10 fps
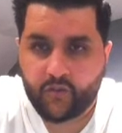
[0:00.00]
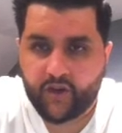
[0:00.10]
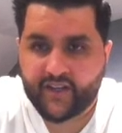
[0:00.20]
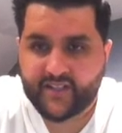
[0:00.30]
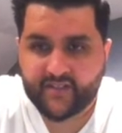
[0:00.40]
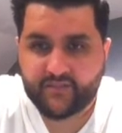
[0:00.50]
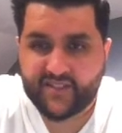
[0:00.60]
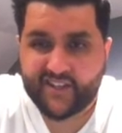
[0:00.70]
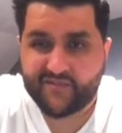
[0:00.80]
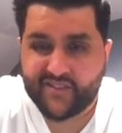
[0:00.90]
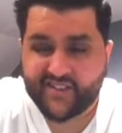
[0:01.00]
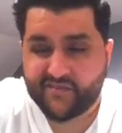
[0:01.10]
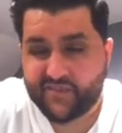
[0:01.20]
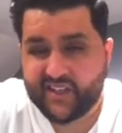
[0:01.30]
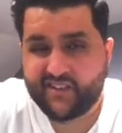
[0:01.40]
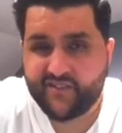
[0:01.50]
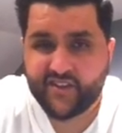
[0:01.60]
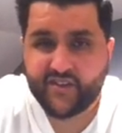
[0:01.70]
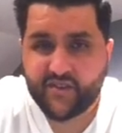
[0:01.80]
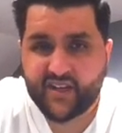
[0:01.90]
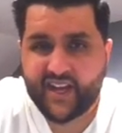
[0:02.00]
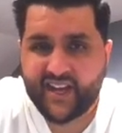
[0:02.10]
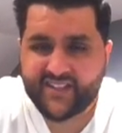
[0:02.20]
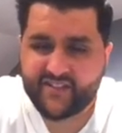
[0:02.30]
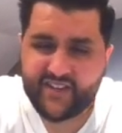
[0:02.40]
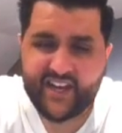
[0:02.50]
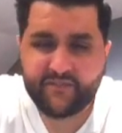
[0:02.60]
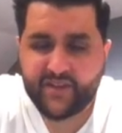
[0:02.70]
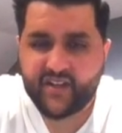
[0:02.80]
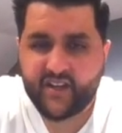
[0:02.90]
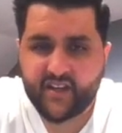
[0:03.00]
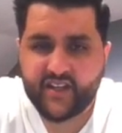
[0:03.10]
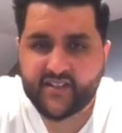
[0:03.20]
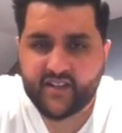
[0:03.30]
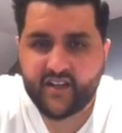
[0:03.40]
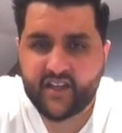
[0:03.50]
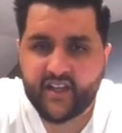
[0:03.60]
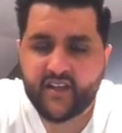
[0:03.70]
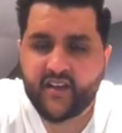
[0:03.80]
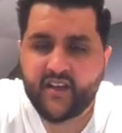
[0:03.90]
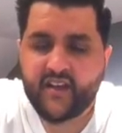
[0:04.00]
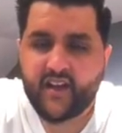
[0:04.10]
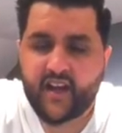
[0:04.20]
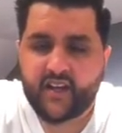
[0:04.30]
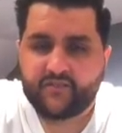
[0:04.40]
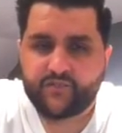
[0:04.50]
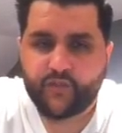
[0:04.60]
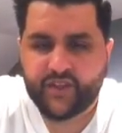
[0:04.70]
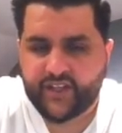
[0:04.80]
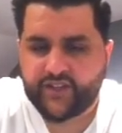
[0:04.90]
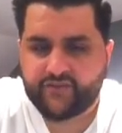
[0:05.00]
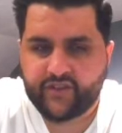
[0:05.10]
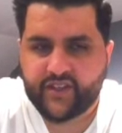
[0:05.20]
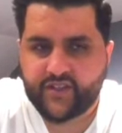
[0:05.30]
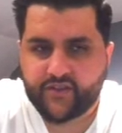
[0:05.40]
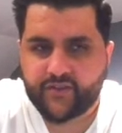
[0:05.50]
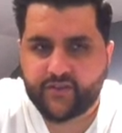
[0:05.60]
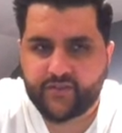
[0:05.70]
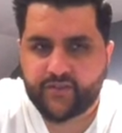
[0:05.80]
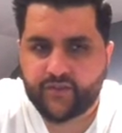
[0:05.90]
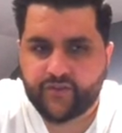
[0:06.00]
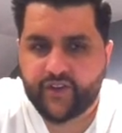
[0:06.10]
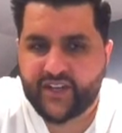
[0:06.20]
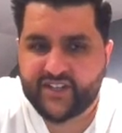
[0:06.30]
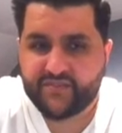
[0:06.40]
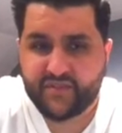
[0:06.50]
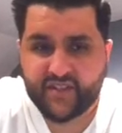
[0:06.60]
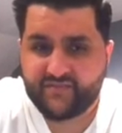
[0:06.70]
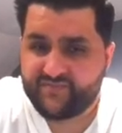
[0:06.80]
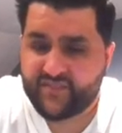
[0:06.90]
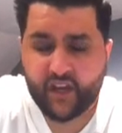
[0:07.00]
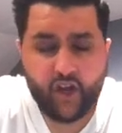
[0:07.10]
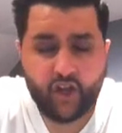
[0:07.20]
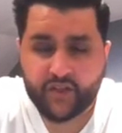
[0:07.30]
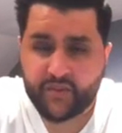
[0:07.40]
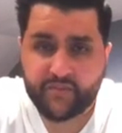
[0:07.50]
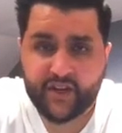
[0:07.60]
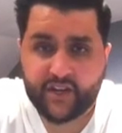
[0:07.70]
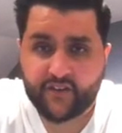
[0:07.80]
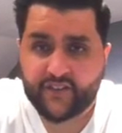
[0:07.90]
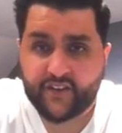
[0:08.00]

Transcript: Watkins himself, because I believe, Aston Villa have been unlucky slightly with the injury to Grealish, but they got a lot to be proud of.